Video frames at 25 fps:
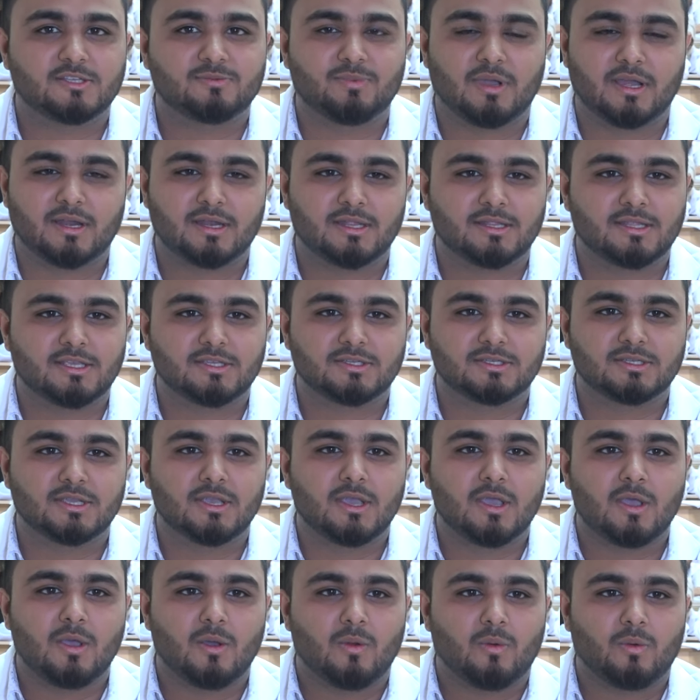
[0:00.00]
Bangladesh,
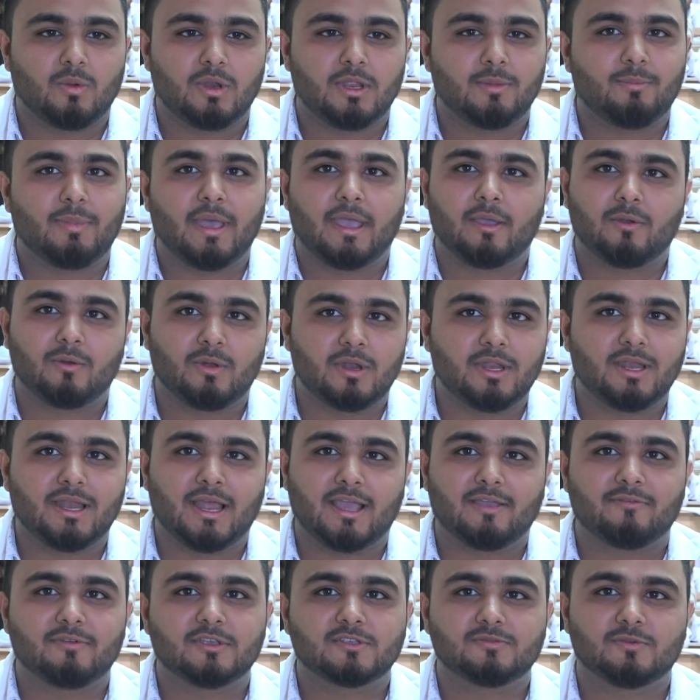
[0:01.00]
only Bengali
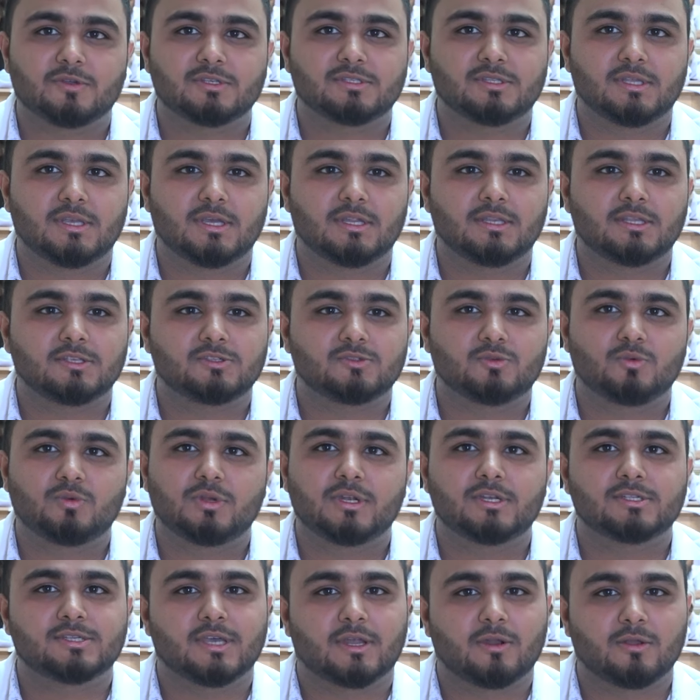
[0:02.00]
language was there. The
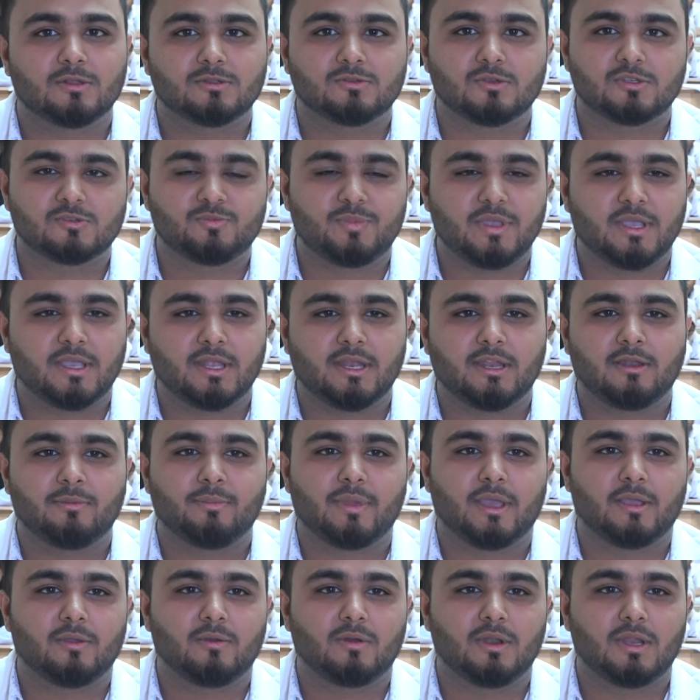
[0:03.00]
students are also speaking in
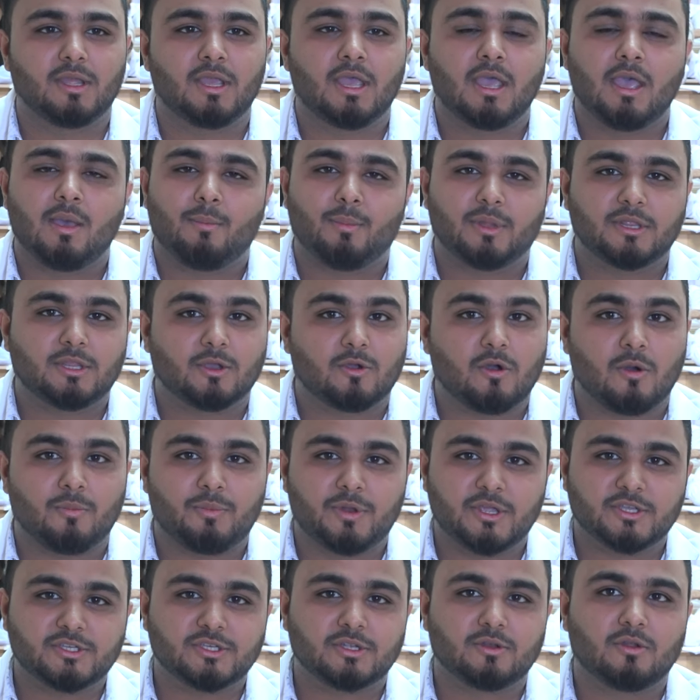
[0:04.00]
Bengali. But the
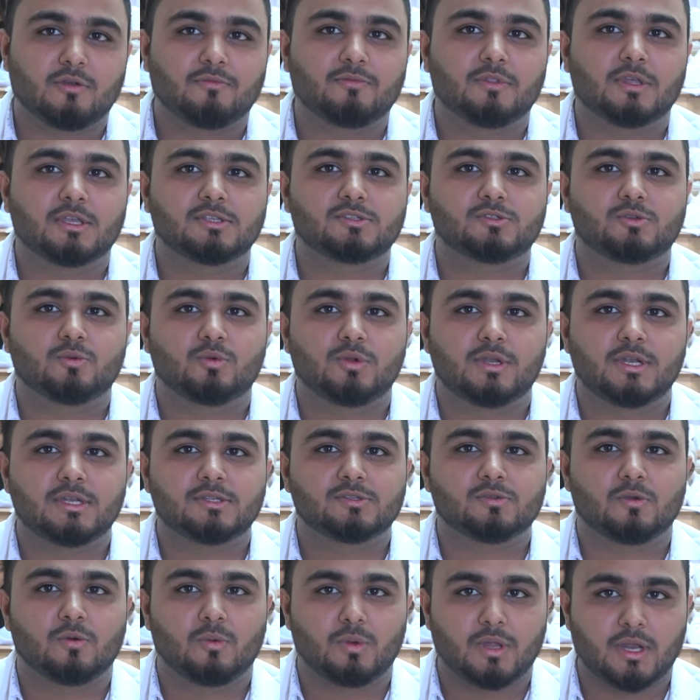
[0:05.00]
cooperation of the
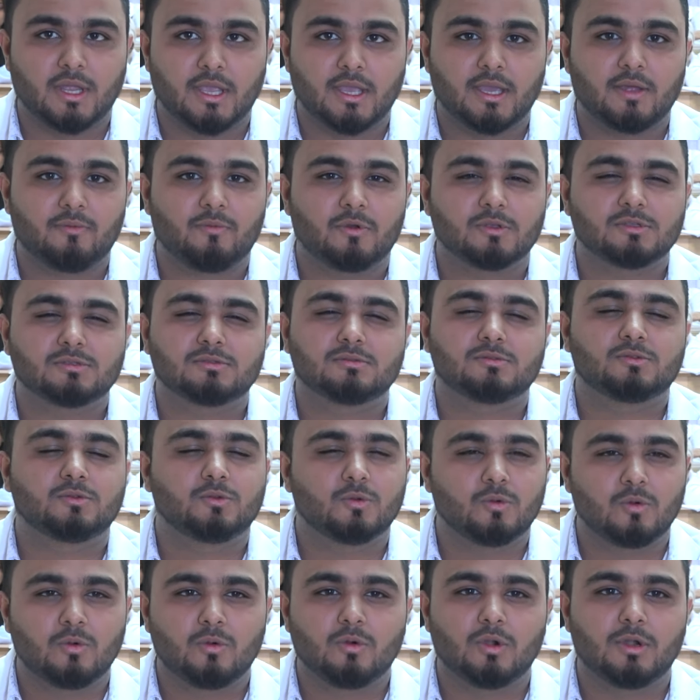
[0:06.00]
students over here was
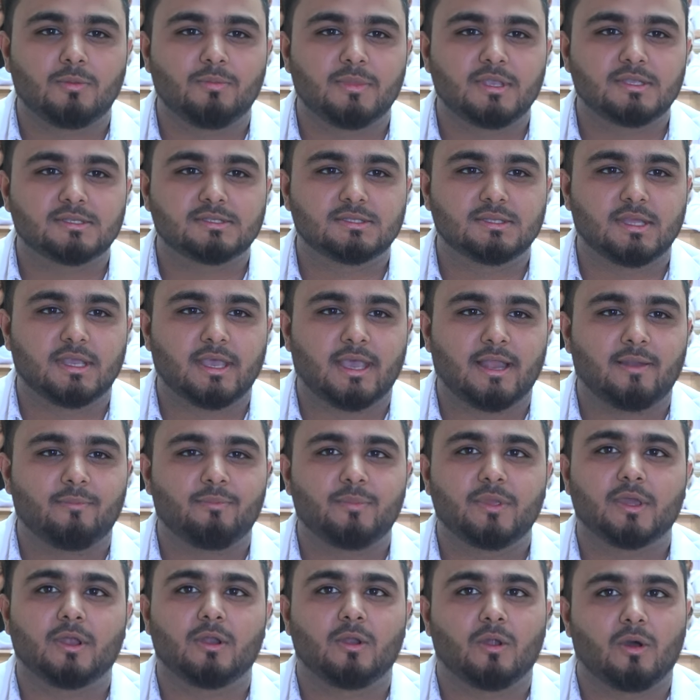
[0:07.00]
too good, means they
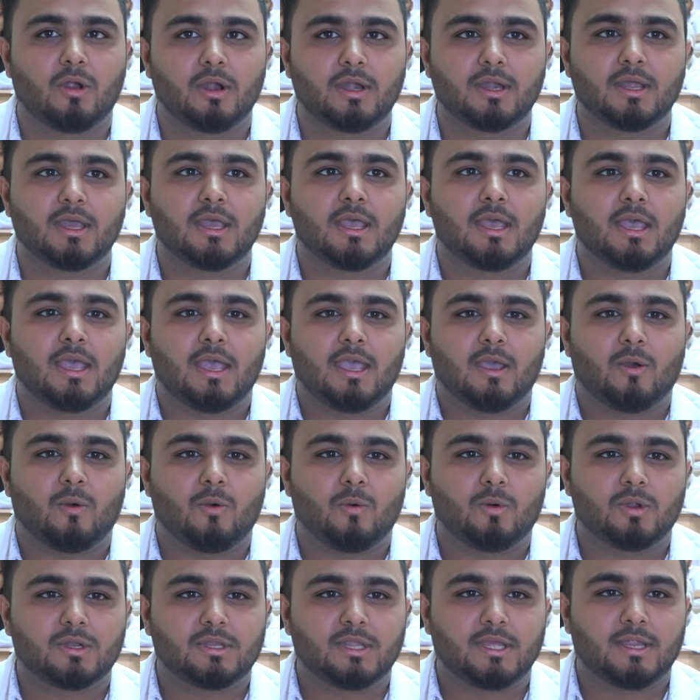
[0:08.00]
helped me a lot.
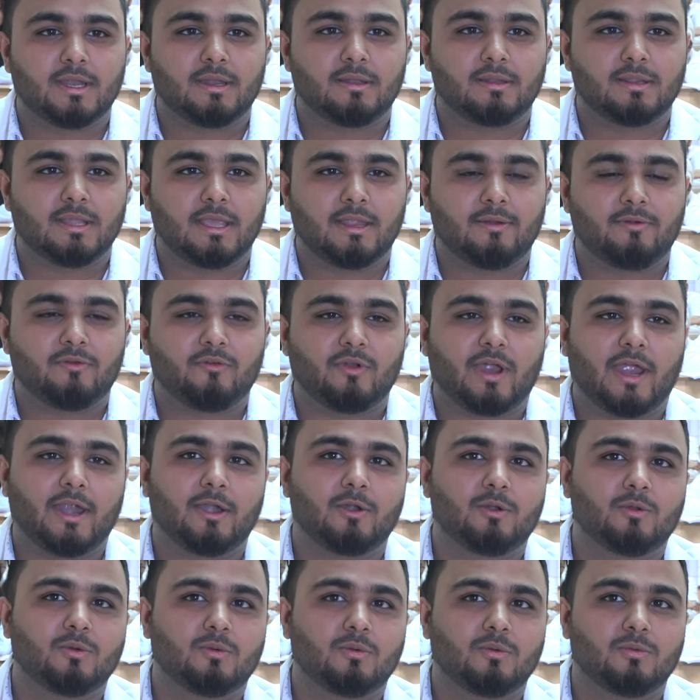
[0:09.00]
Over there, they
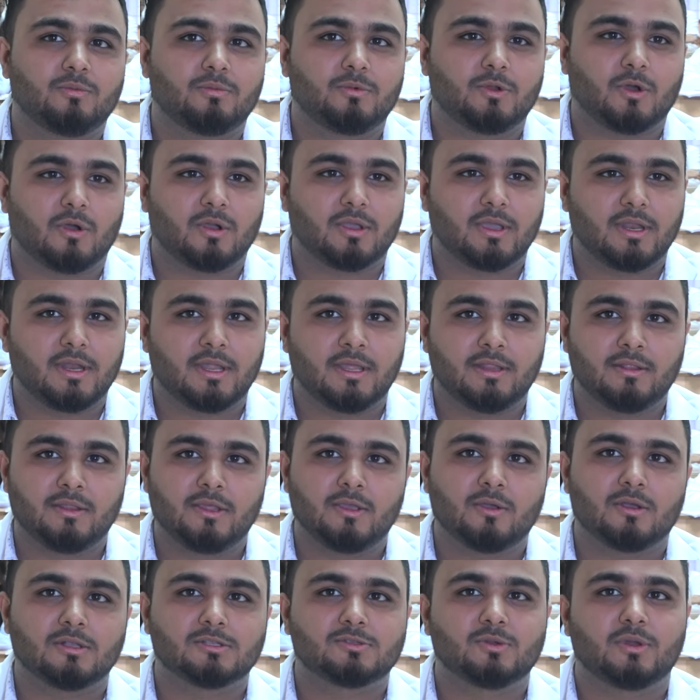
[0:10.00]
tried to talk in
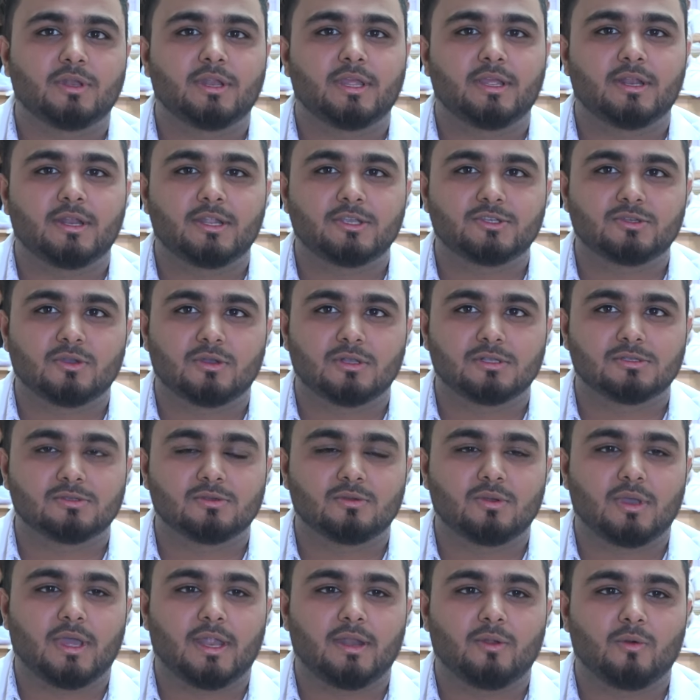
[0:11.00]
Hindi also, in English
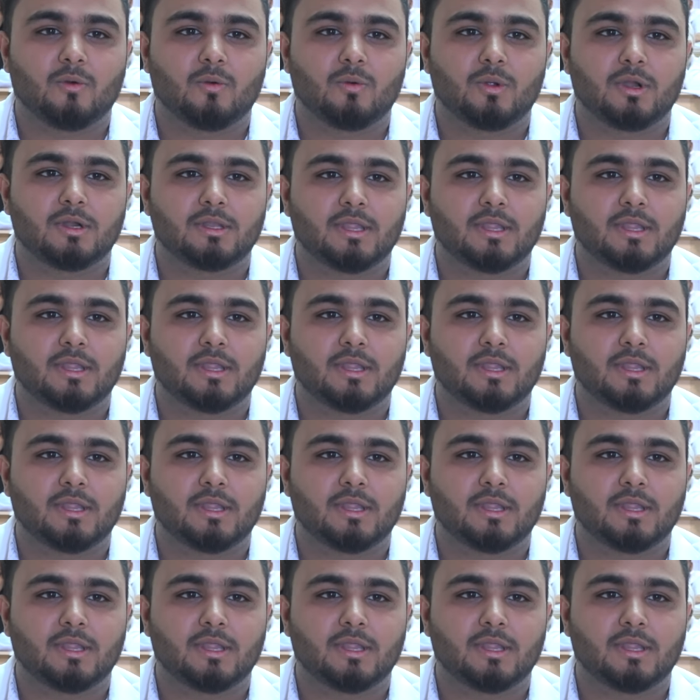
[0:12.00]
also, and over